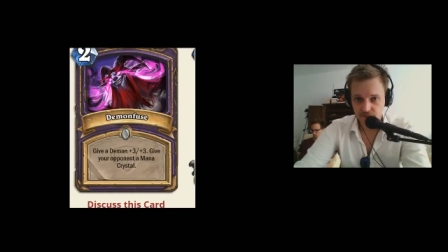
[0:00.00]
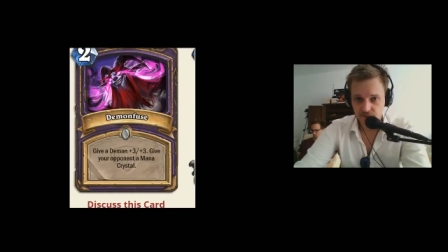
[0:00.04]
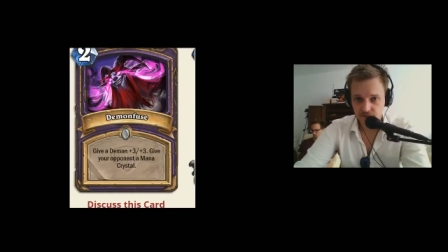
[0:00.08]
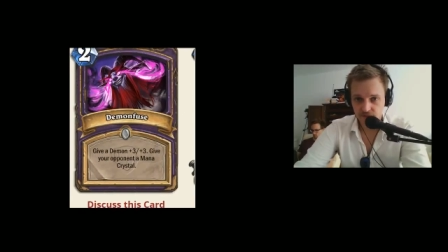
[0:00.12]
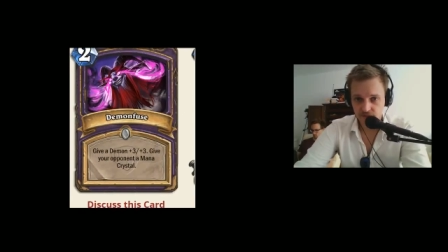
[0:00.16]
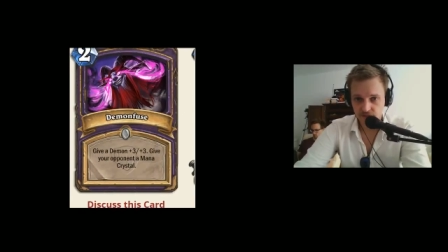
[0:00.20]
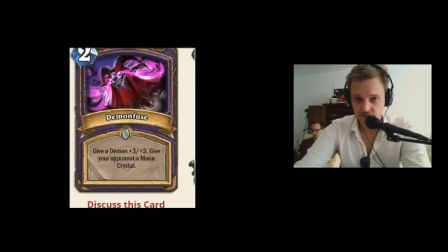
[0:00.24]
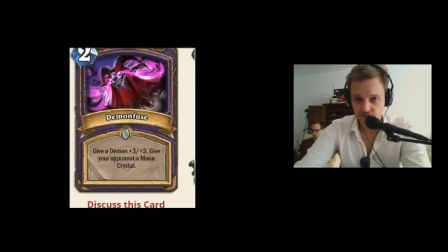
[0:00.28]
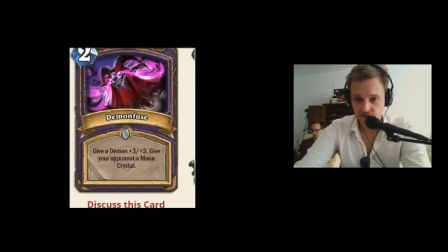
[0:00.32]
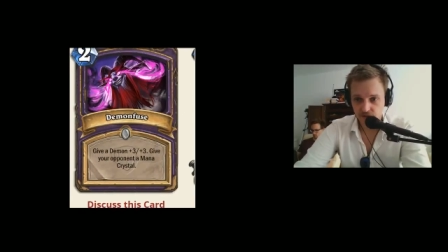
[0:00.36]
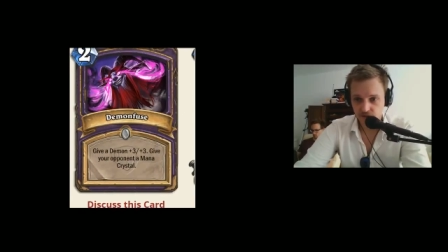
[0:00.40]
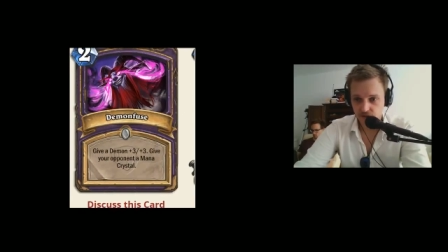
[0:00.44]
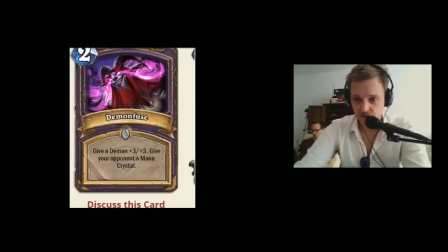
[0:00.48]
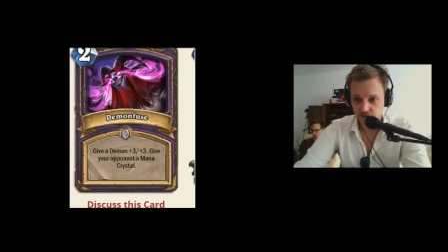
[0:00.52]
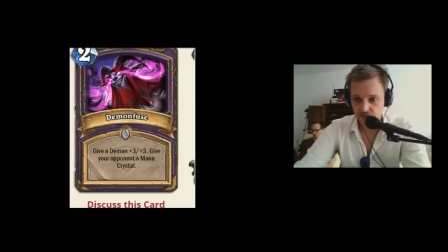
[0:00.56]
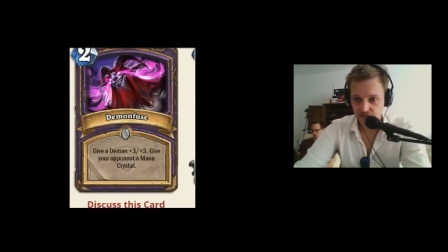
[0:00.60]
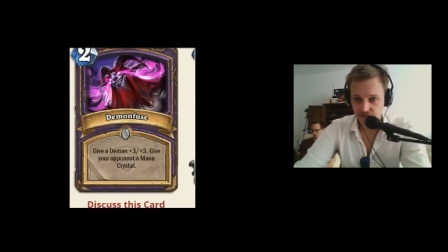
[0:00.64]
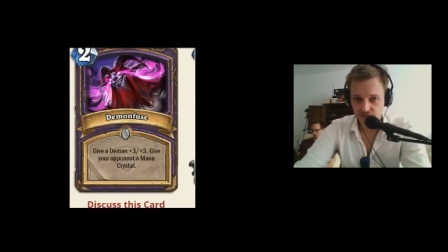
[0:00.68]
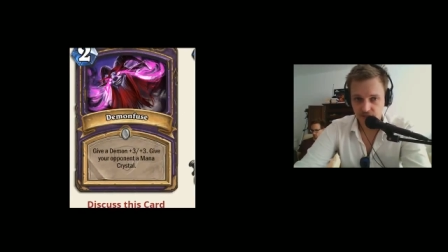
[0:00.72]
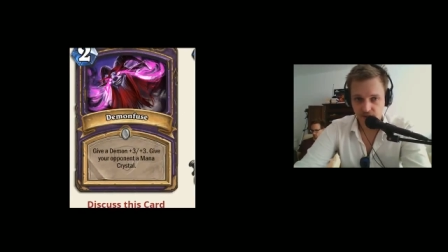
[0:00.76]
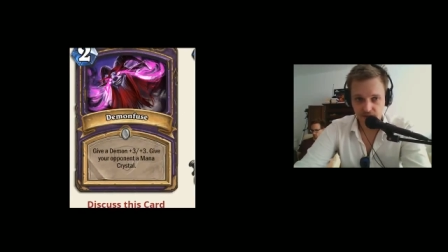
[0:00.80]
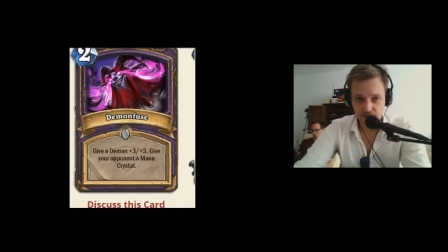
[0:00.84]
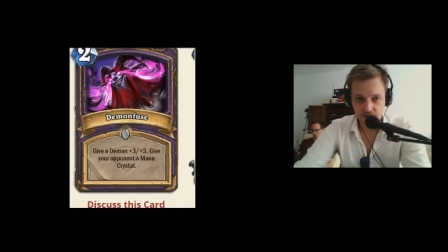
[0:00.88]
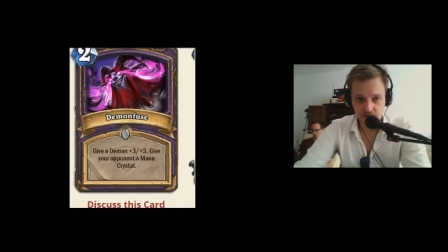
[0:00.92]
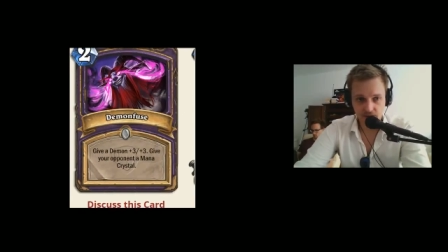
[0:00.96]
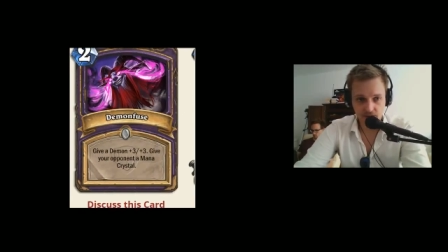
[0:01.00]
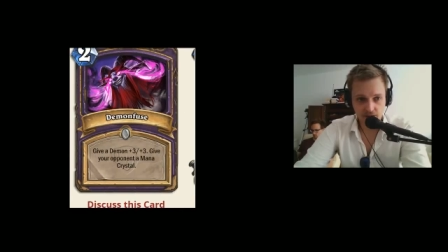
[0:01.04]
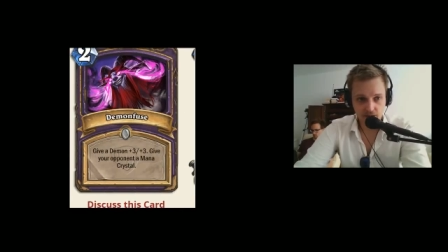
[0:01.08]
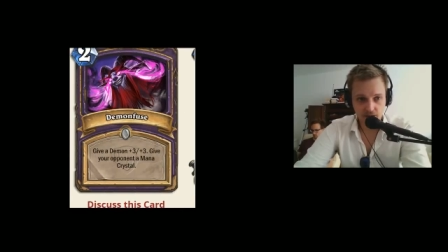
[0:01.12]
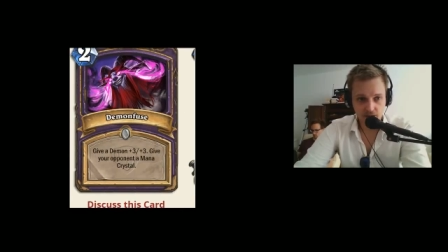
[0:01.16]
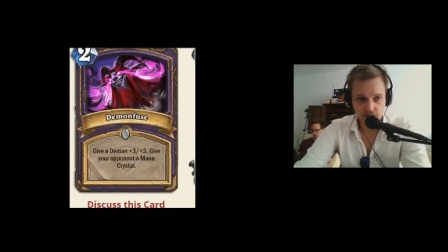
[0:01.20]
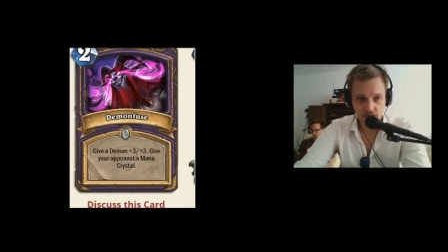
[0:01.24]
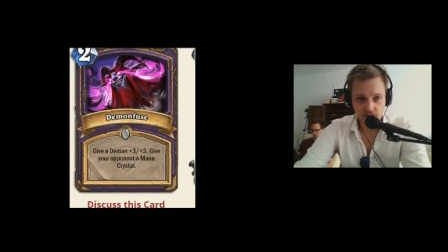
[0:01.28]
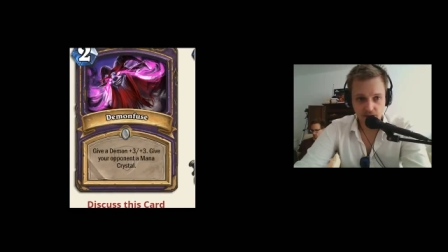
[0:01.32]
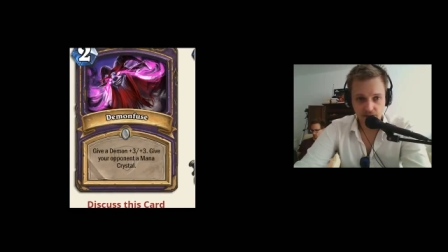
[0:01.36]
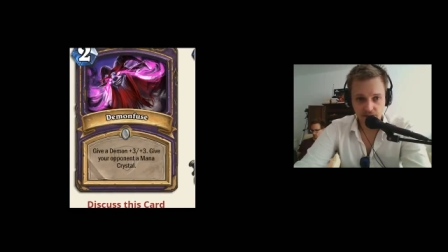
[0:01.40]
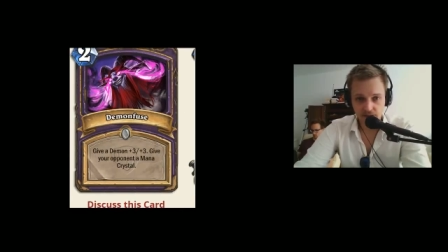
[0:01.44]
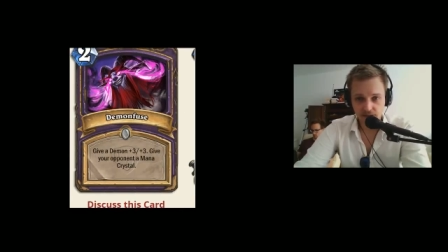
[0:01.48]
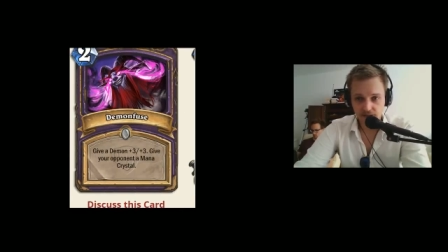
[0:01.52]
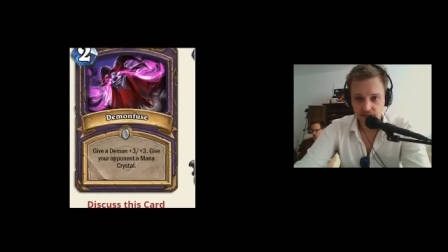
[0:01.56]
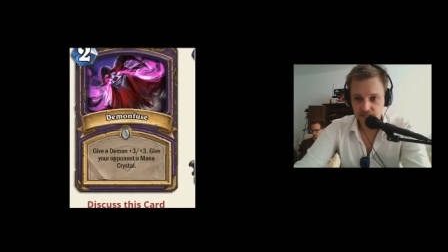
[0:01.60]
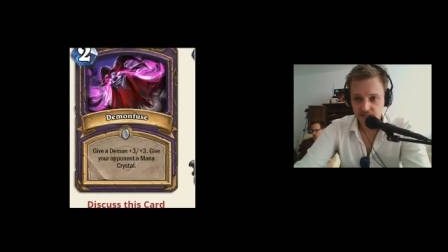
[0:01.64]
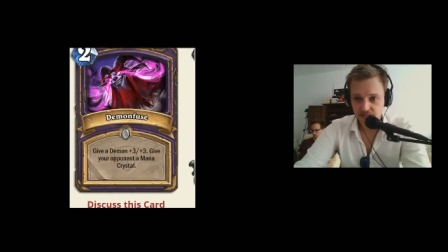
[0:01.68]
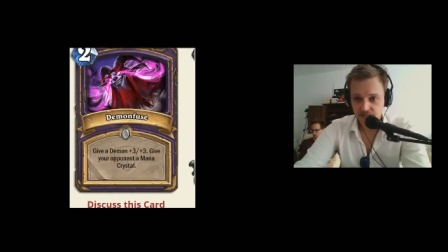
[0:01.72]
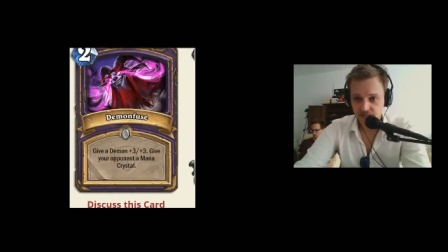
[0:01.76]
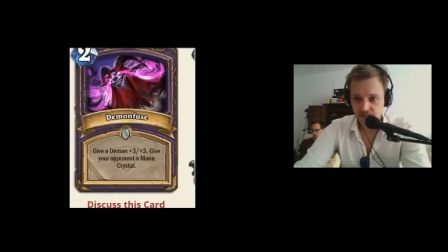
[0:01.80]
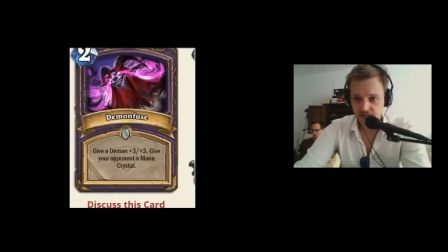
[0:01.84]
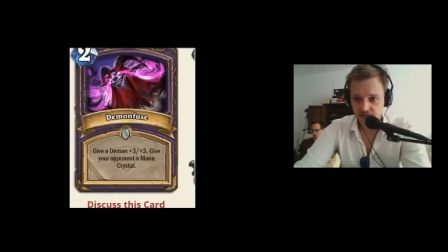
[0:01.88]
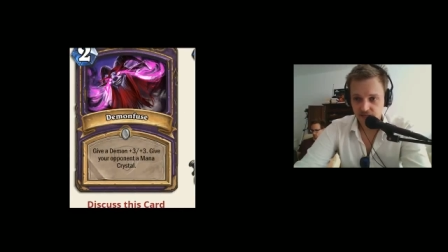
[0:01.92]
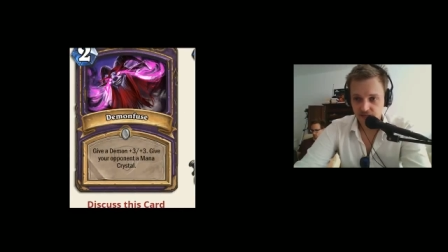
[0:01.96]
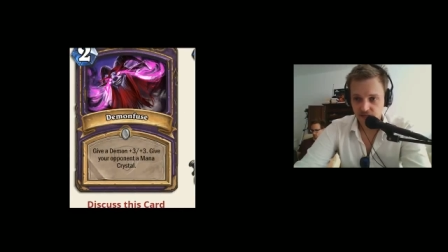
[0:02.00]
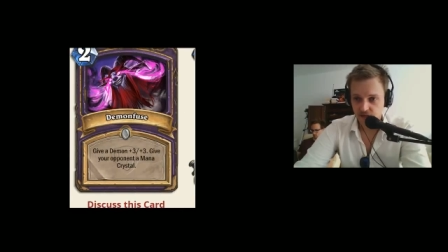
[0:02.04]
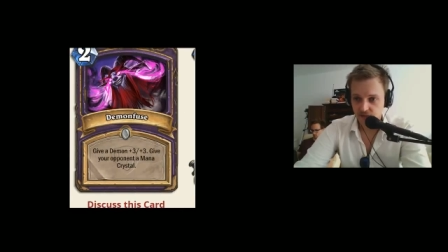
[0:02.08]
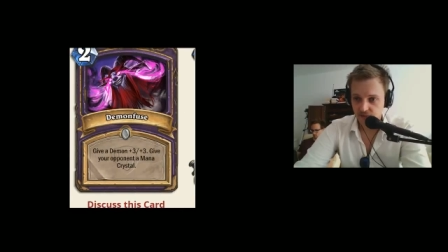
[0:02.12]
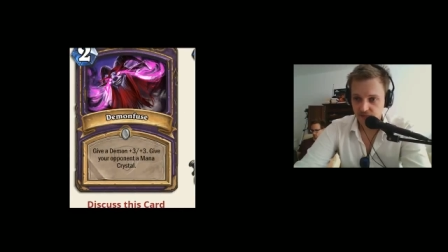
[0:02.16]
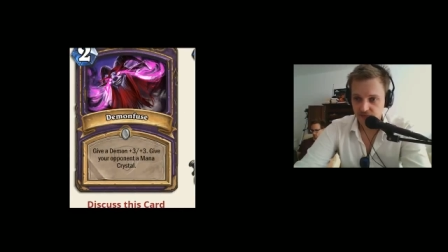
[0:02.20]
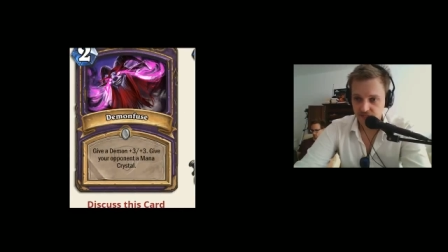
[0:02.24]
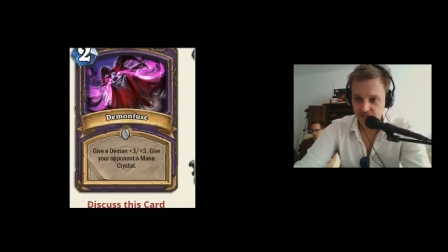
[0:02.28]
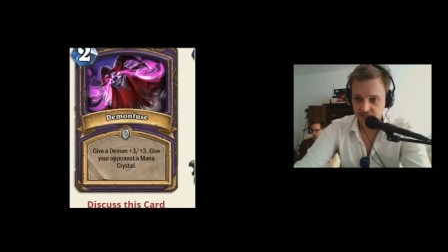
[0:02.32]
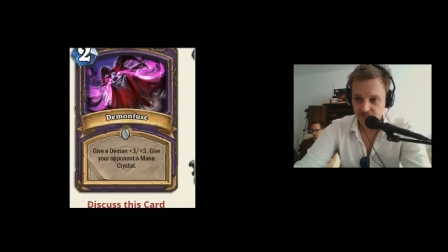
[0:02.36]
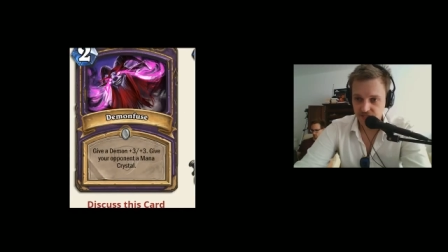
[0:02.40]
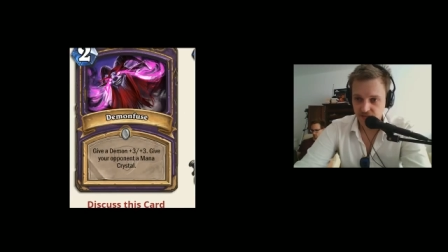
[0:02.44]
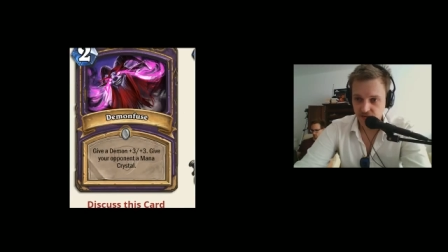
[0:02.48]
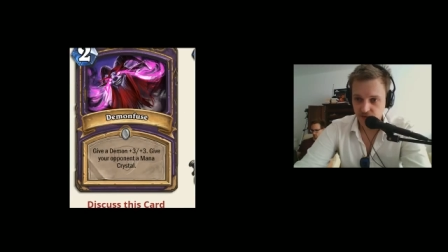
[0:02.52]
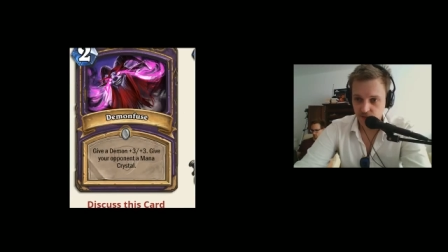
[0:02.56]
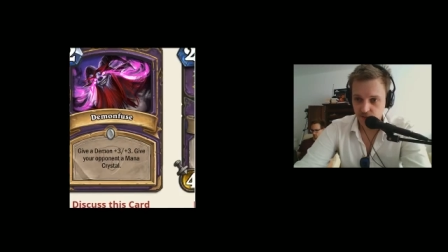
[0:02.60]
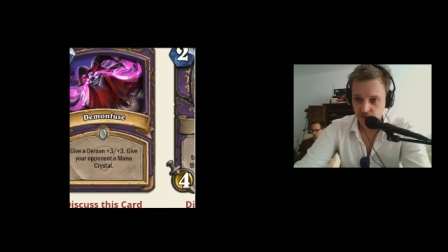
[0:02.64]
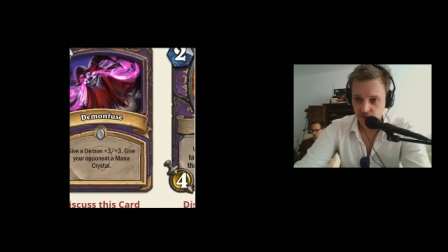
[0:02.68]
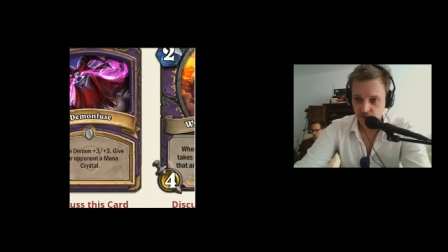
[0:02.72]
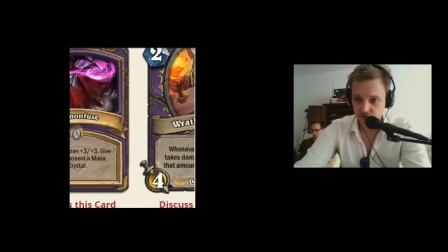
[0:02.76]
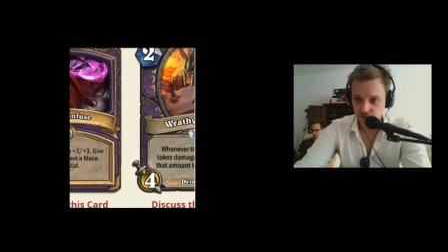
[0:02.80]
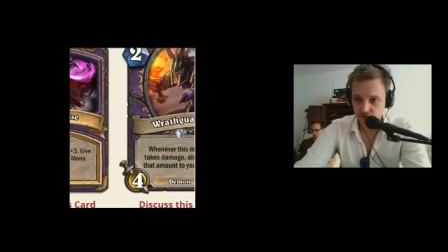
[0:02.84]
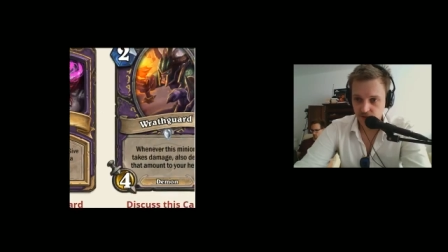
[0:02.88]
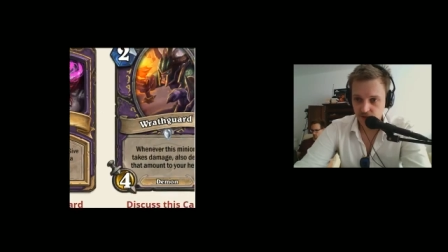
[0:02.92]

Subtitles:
So there's that. And then this card, obviously terrible.